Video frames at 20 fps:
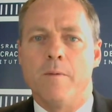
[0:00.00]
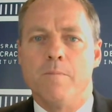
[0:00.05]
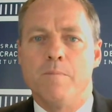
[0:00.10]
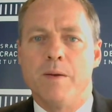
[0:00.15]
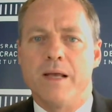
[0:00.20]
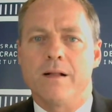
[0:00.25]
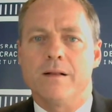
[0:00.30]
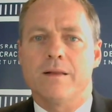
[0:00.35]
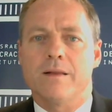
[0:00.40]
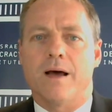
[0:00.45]

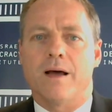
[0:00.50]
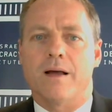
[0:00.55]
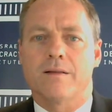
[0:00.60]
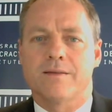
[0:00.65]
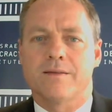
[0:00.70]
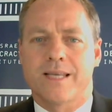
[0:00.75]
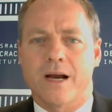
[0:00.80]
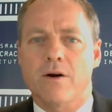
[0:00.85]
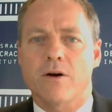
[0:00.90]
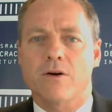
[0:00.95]
build a
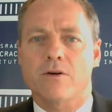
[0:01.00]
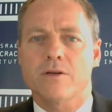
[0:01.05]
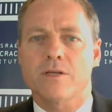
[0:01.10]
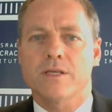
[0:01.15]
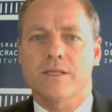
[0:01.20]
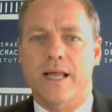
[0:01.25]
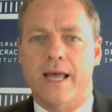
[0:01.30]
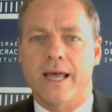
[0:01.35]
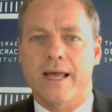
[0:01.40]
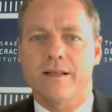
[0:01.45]
terror
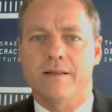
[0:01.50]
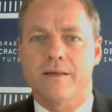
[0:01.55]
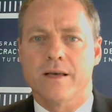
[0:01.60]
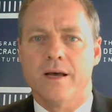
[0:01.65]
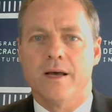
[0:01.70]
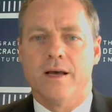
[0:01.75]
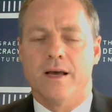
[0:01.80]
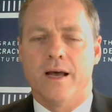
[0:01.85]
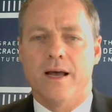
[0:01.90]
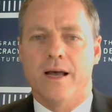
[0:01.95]
state
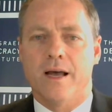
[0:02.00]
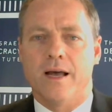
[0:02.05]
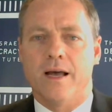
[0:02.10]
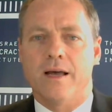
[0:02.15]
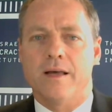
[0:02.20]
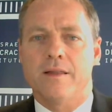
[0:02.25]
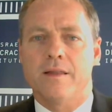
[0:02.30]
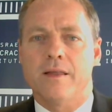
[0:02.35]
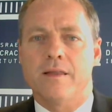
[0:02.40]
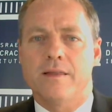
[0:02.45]

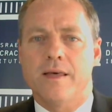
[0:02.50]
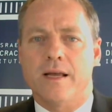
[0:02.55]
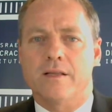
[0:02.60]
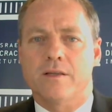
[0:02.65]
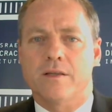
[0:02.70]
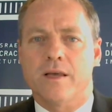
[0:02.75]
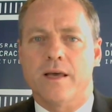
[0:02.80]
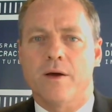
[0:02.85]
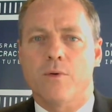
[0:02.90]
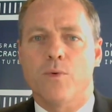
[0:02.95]

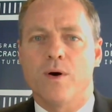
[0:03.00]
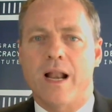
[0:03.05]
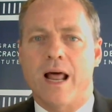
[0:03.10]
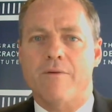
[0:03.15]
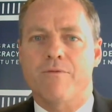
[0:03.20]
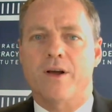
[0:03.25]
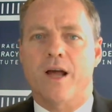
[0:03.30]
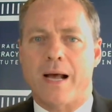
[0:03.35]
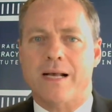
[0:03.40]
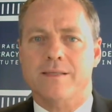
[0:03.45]
that will
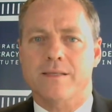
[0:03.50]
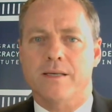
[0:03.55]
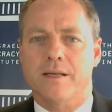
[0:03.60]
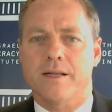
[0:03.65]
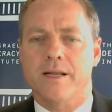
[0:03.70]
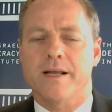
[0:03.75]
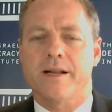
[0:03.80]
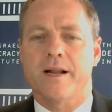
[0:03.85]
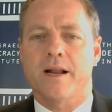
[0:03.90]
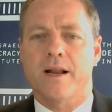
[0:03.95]
have
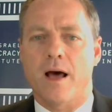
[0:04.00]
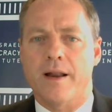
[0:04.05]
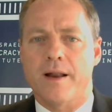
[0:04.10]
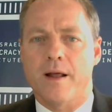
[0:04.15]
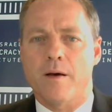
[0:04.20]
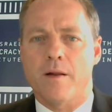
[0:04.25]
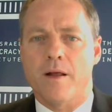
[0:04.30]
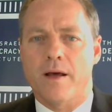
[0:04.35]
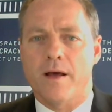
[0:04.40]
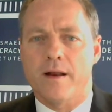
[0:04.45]
capacity and
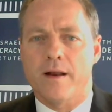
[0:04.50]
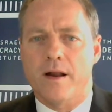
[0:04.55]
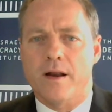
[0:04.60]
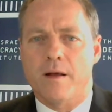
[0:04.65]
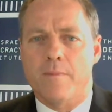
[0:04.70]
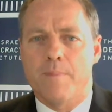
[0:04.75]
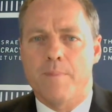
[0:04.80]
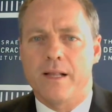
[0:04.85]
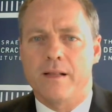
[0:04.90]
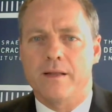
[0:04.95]
an
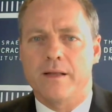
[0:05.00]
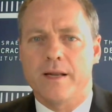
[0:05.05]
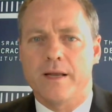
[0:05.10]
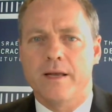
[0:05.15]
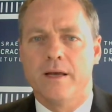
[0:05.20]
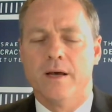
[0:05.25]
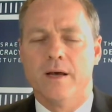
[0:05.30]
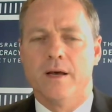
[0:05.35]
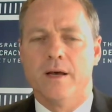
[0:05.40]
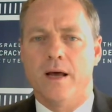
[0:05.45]
ability
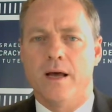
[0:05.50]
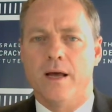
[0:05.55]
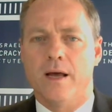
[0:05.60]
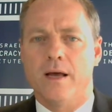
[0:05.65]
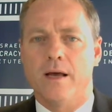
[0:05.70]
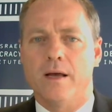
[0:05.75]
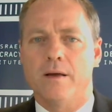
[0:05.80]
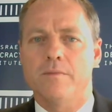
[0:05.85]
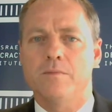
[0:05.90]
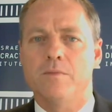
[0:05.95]

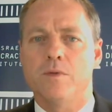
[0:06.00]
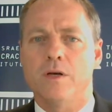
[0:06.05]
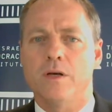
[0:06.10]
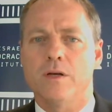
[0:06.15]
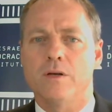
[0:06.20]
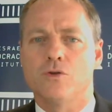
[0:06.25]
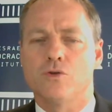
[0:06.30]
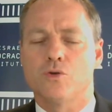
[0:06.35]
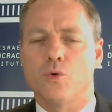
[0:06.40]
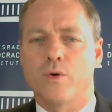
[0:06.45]

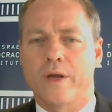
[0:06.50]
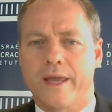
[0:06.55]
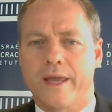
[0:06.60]
to